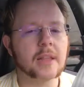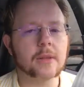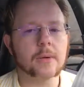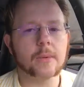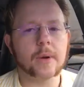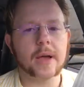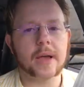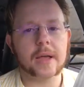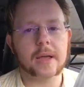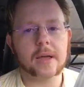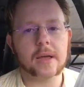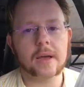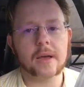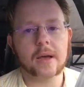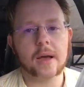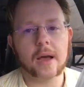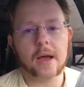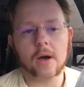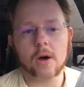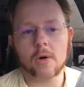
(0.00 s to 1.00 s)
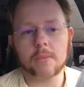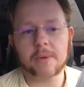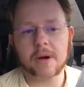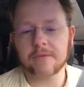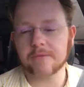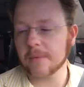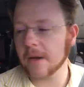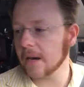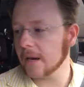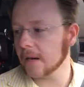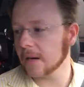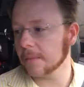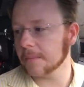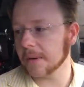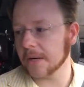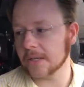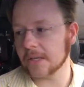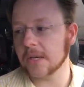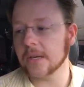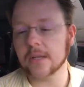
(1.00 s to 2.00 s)
by the way, I hope I've made
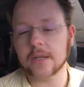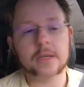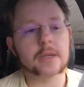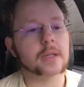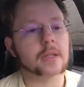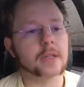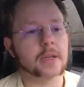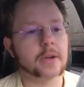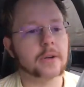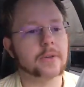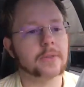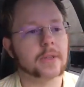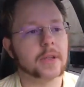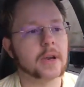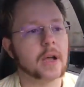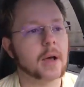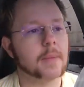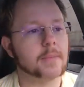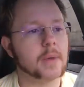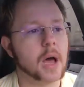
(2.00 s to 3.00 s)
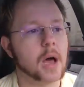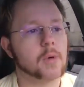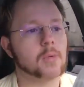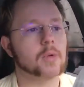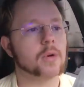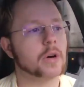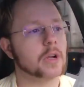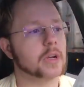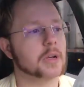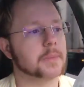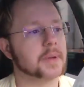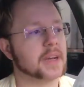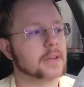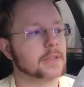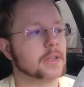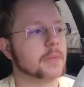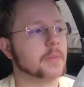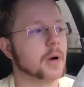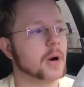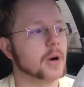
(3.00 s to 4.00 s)
it abundantly clear that I'm not worried
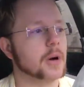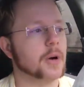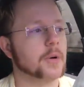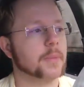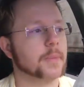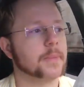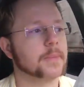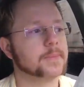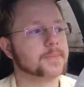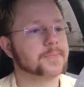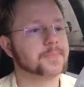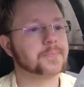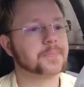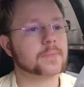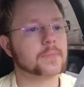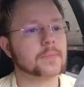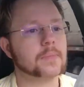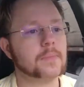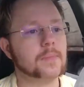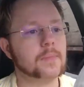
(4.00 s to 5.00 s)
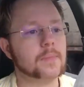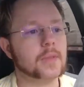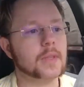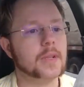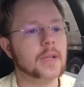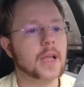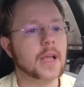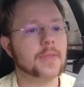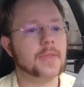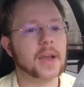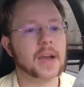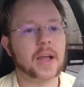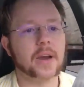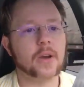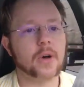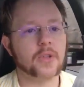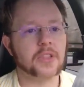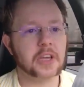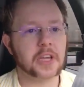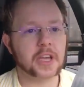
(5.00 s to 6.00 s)
about tomorrow and that I
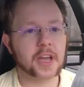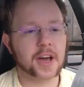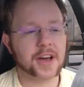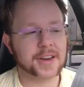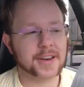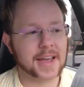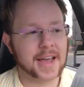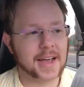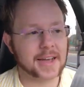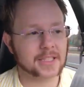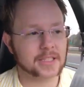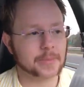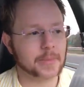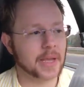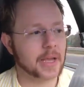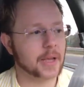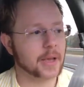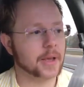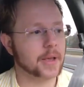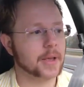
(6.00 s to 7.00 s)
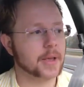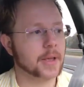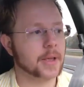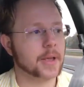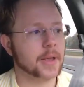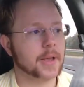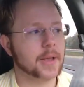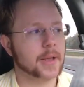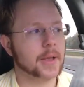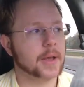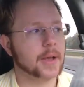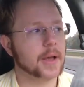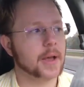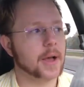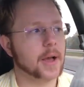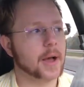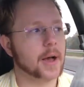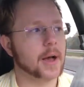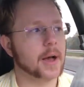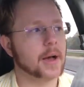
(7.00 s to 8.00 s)
know that God has me.
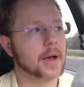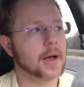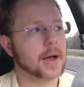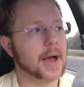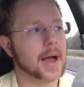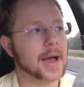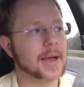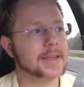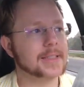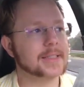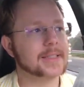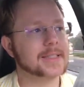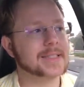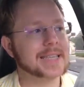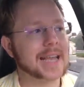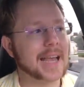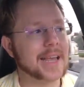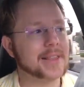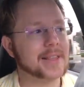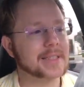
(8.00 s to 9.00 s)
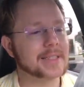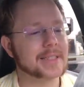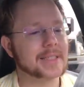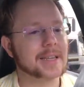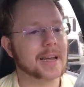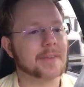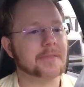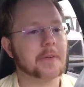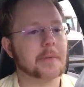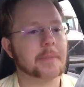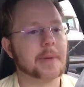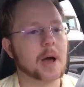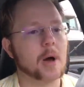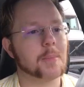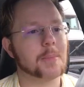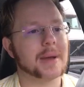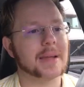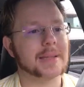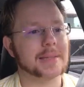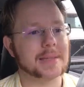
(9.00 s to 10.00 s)
I say this stuff about
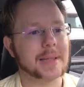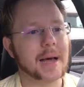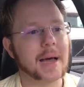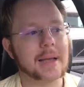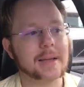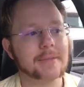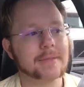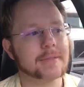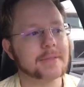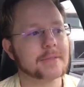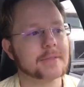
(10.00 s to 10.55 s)
my life,